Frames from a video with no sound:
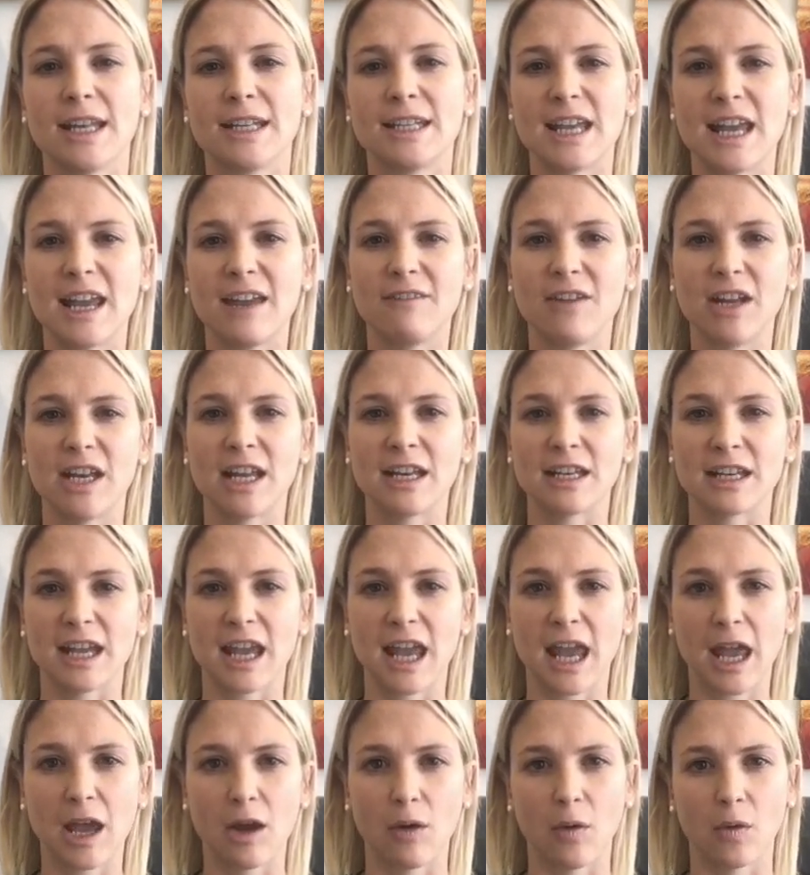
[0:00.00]
David and
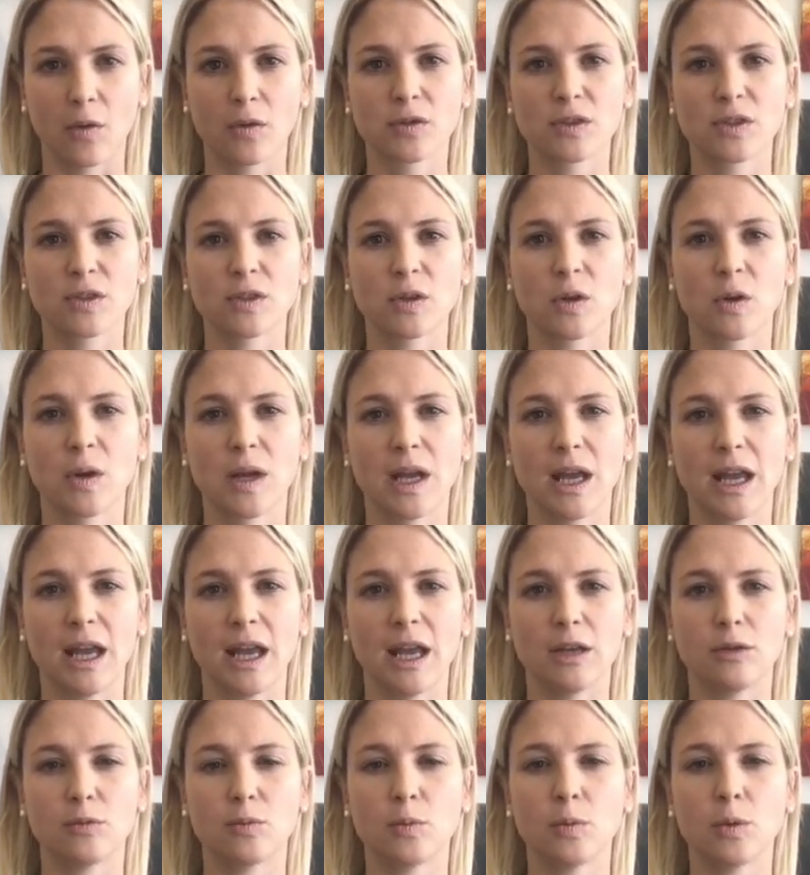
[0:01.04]
Georg. So
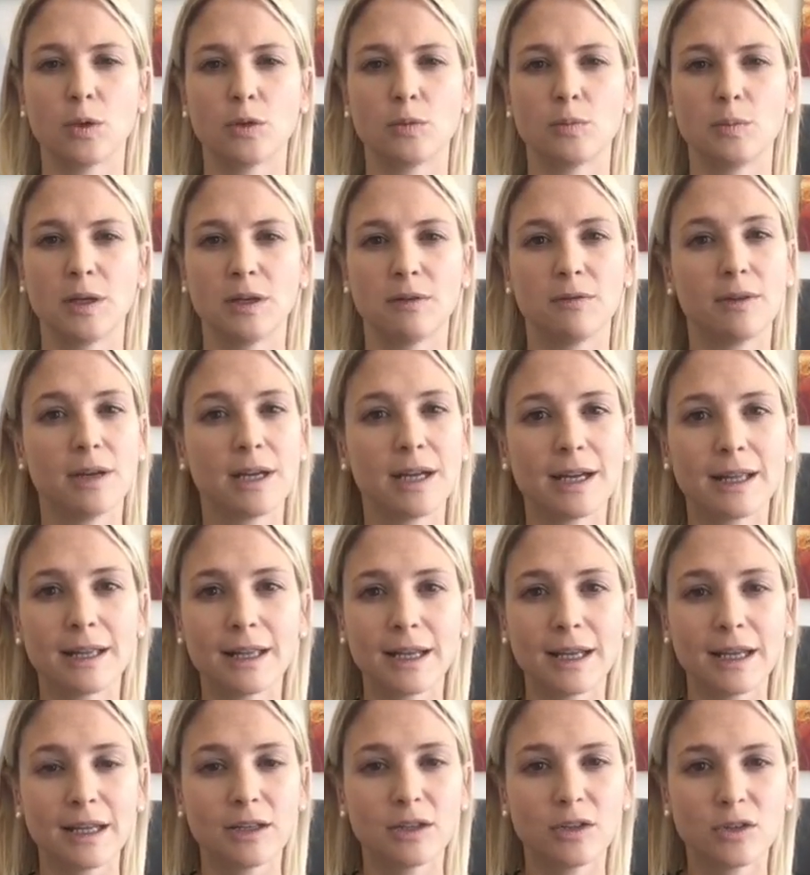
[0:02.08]
it would be
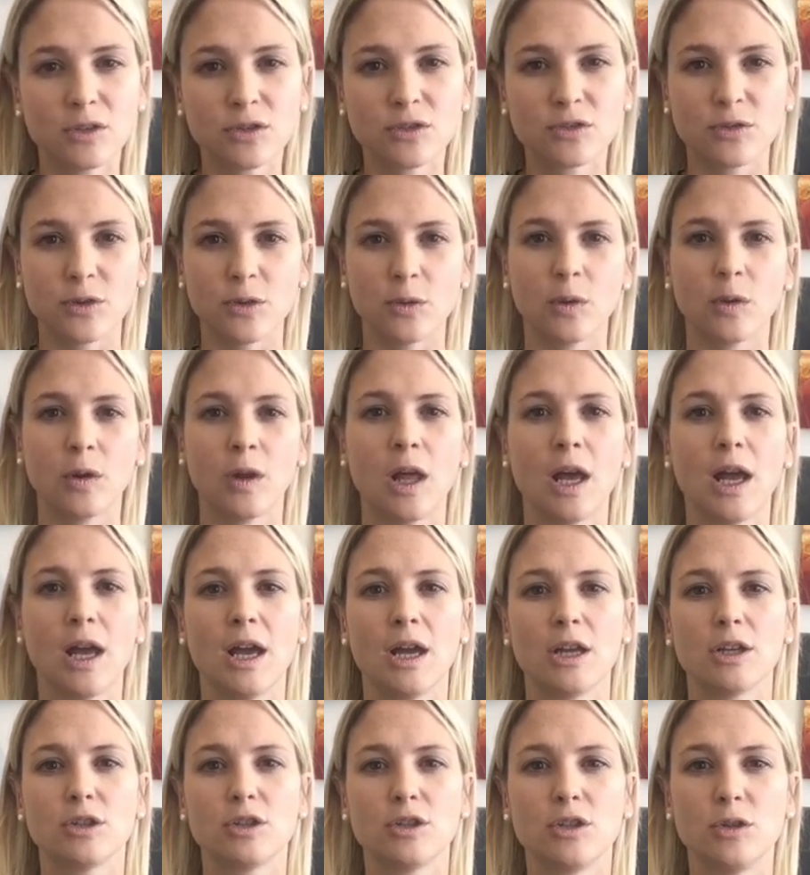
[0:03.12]
really useful
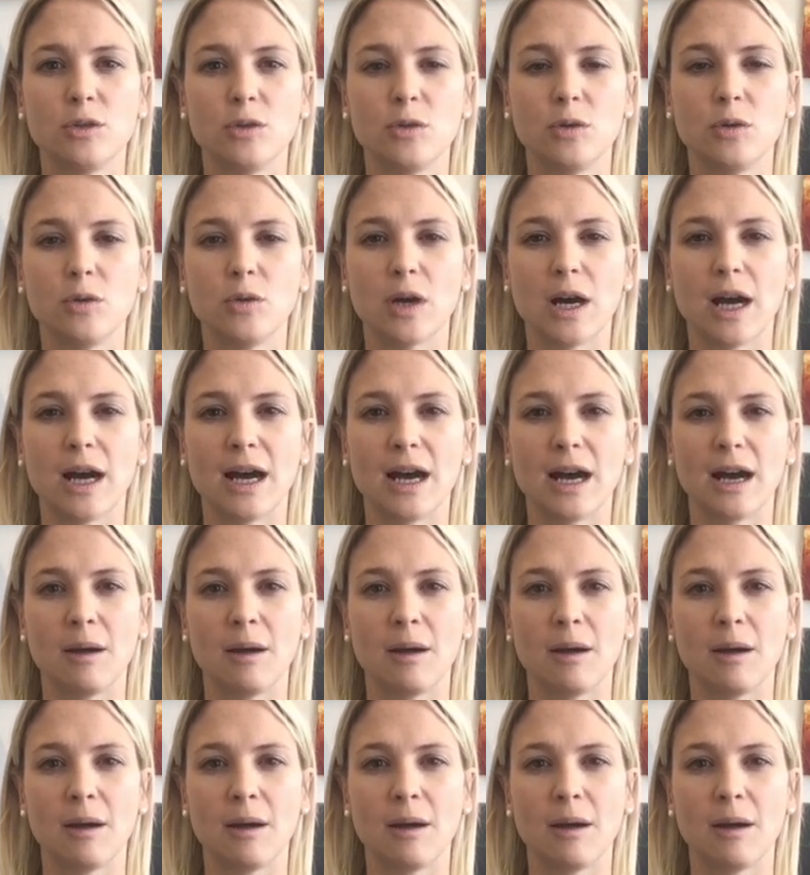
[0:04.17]
to